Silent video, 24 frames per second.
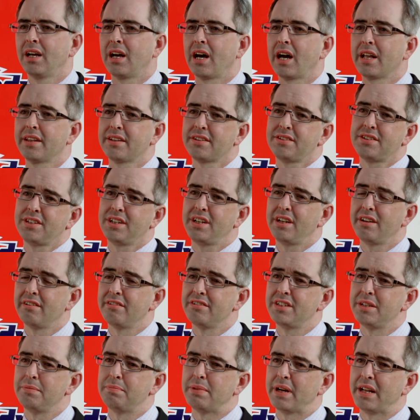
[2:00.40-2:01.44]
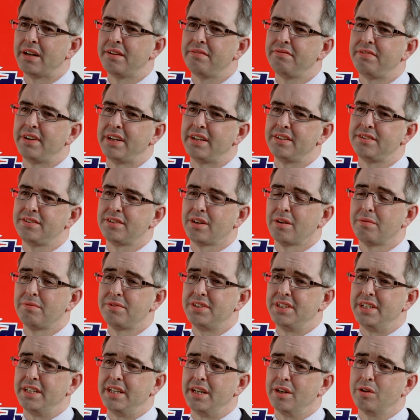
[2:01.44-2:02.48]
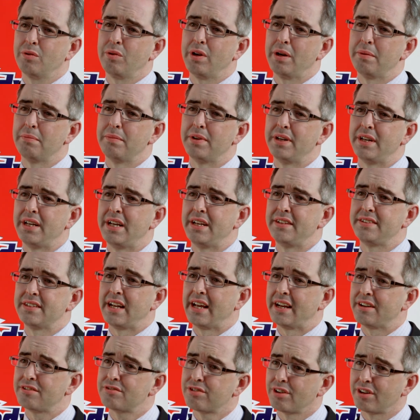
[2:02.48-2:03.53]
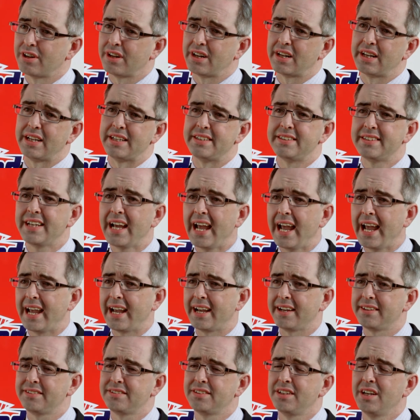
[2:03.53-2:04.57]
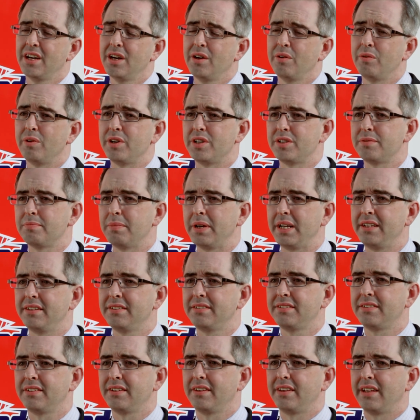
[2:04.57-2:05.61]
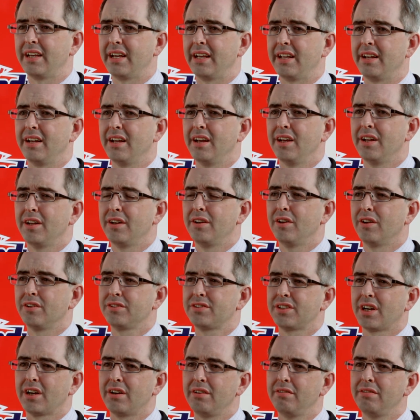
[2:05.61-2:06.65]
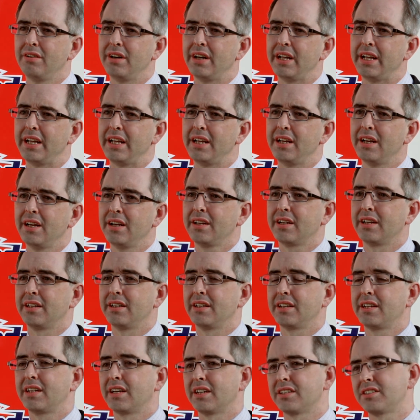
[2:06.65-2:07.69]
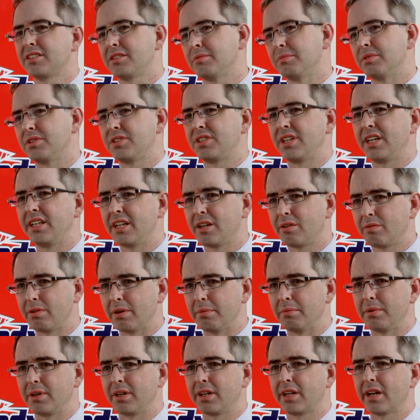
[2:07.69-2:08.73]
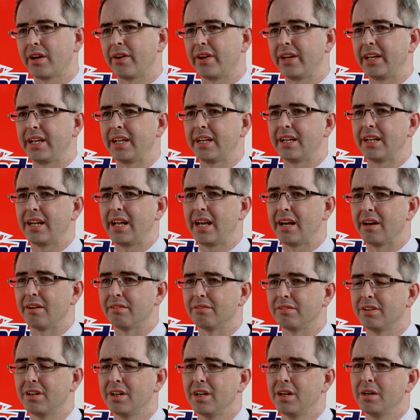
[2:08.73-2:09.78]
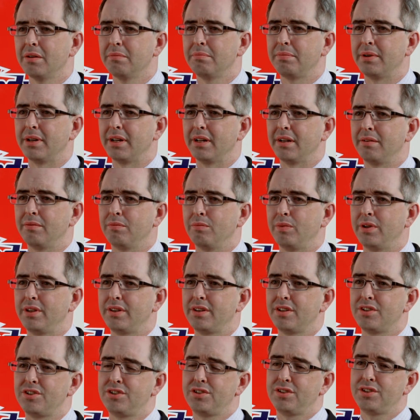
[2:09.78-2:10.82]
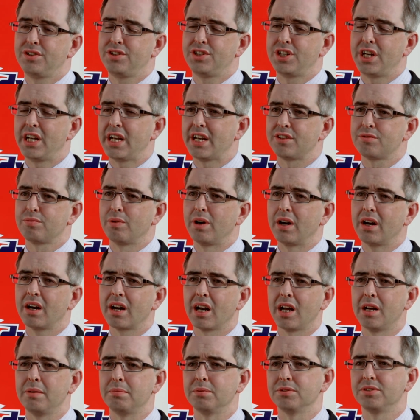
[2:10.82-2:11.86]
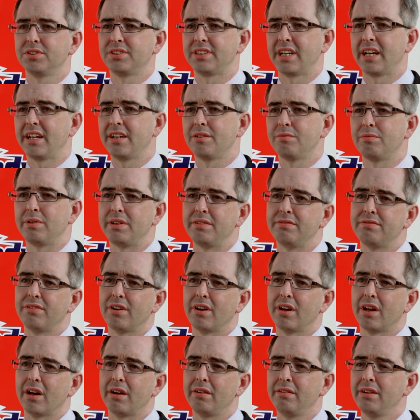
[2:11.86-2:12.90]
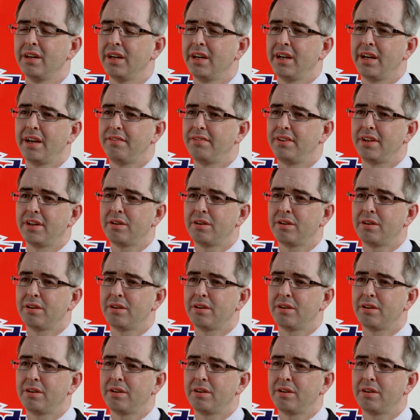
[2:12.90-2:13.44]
Other security benefits, obviously the equipment is electronically tagged, which means that not only can the customer see the equipment going in and out, but with the GS1 global standard we follow, if the